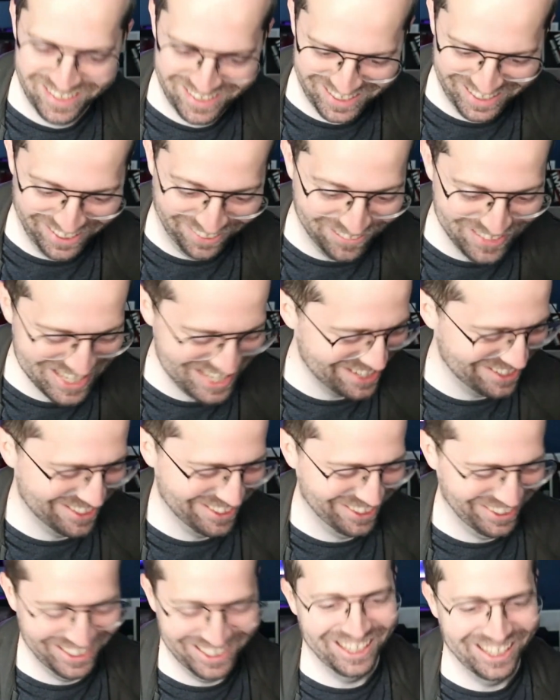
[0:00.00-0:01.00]
I'm
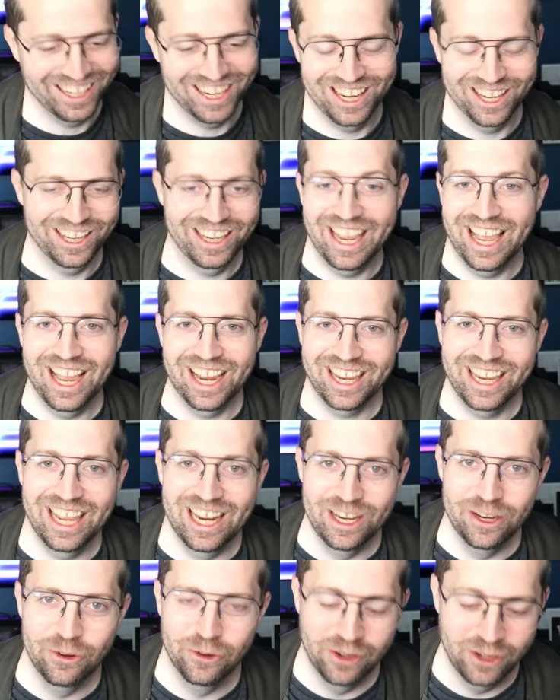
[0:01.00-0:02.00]
sorry, like I
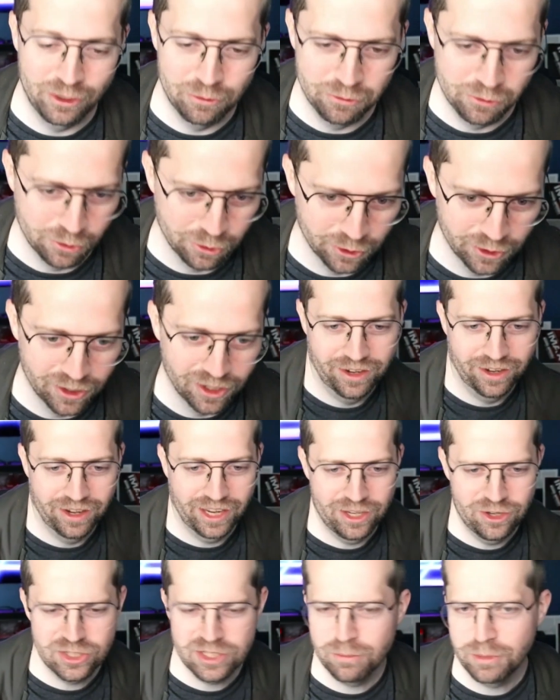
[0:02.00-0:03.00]
can't do it anymore.
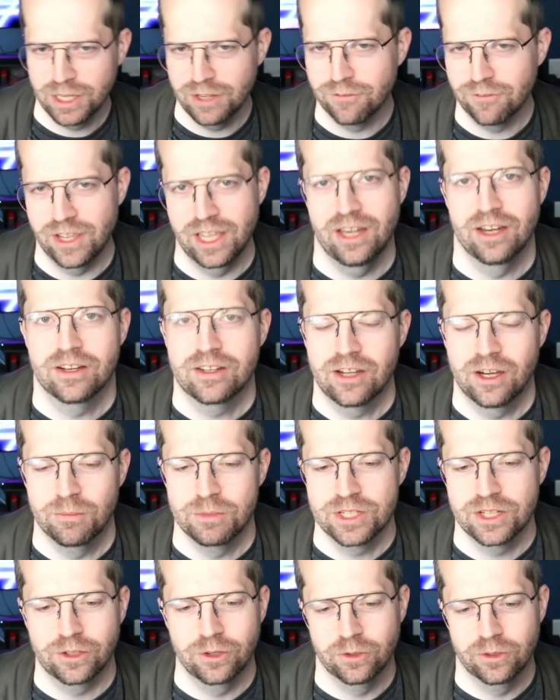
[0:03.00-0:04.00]
I used to be a fan of Tom
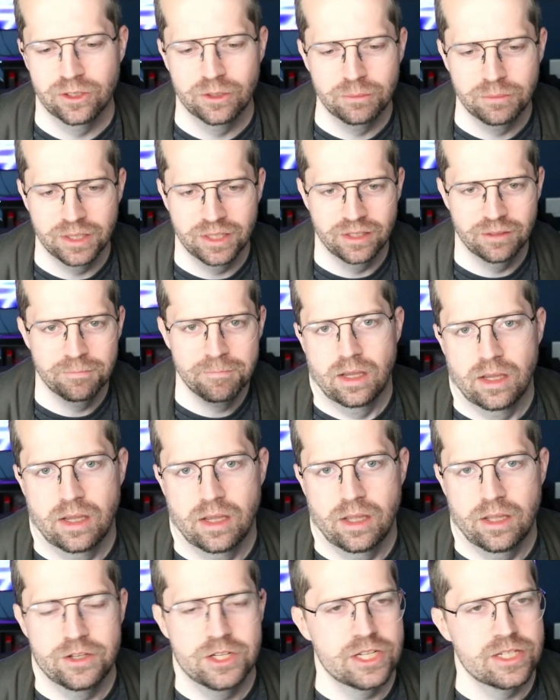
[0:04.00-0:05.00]
Segura, but
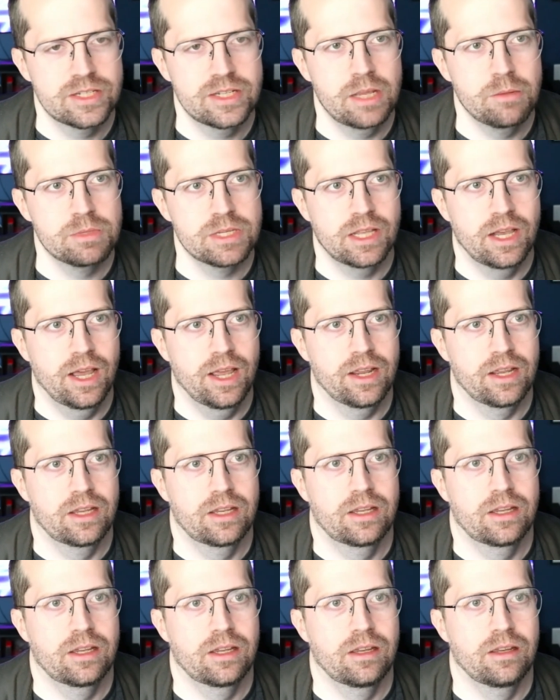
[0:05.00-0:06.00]
it just seems like
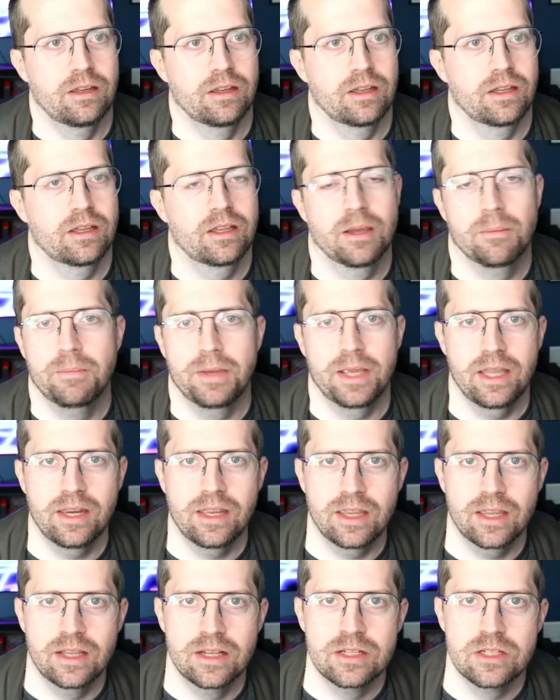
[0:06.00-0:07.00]

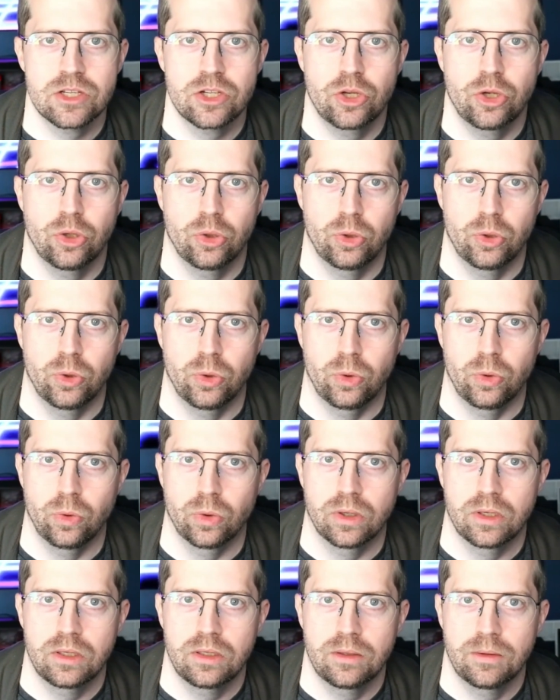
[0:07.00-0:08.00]
comedians
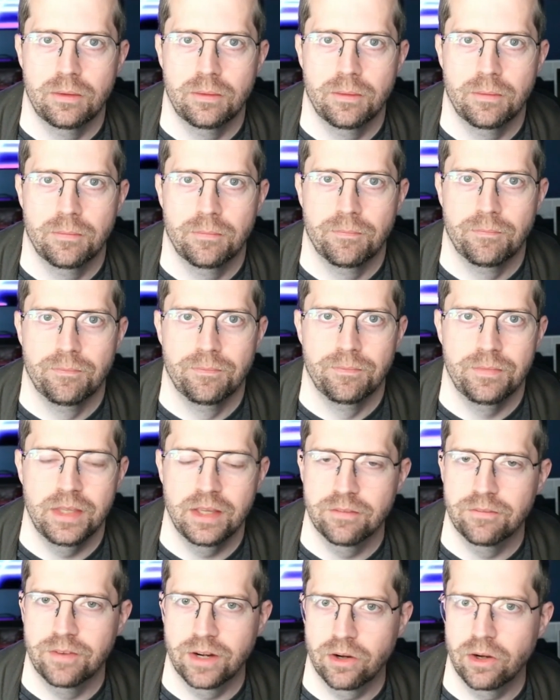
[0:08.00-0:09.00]
who
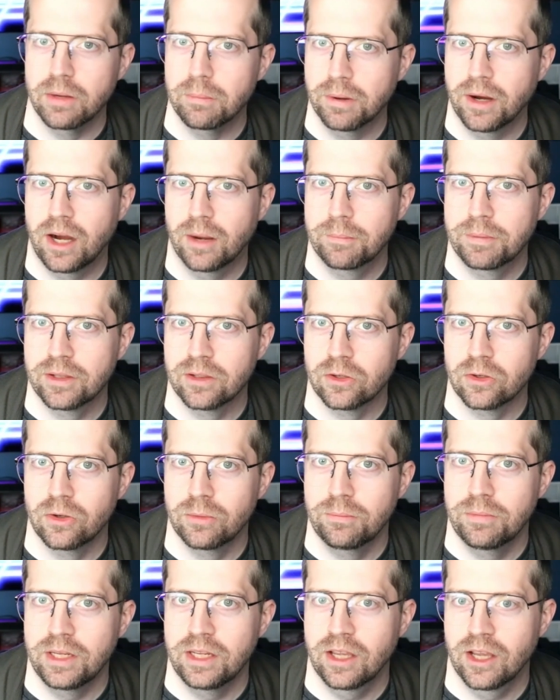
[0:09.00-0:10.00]
get very
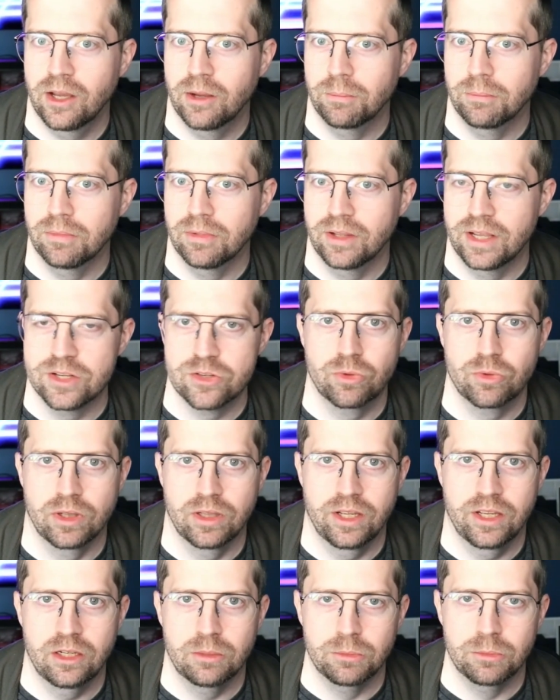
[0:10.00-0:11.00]
popular become less
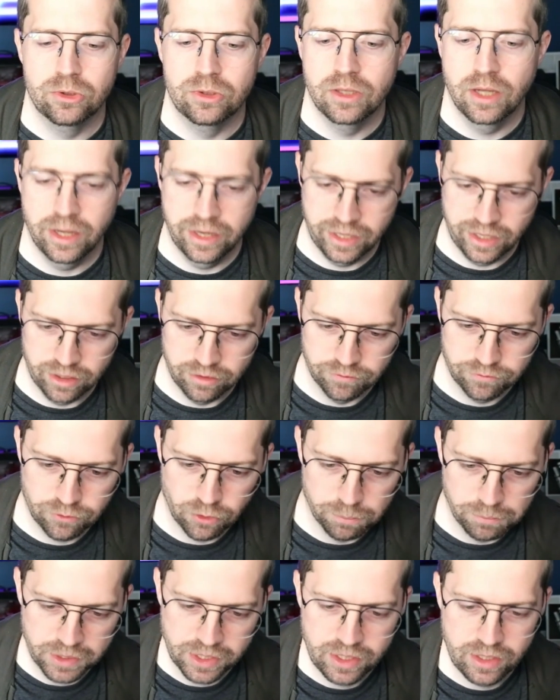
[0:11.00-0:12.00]
relatable, and
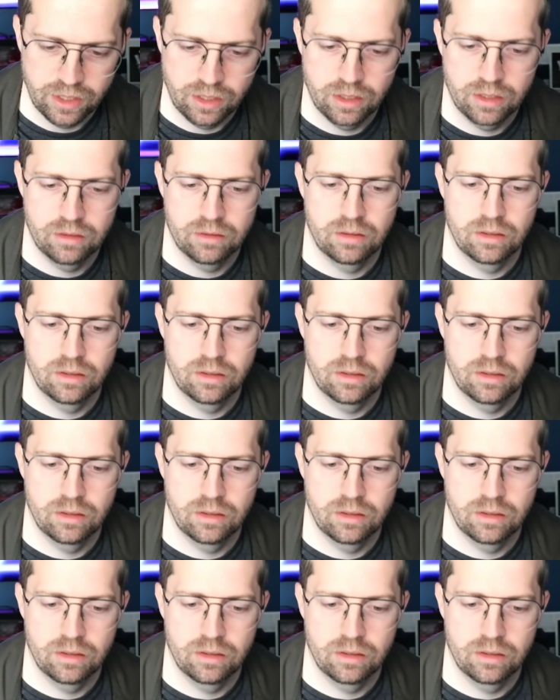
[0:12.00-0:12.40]
for me,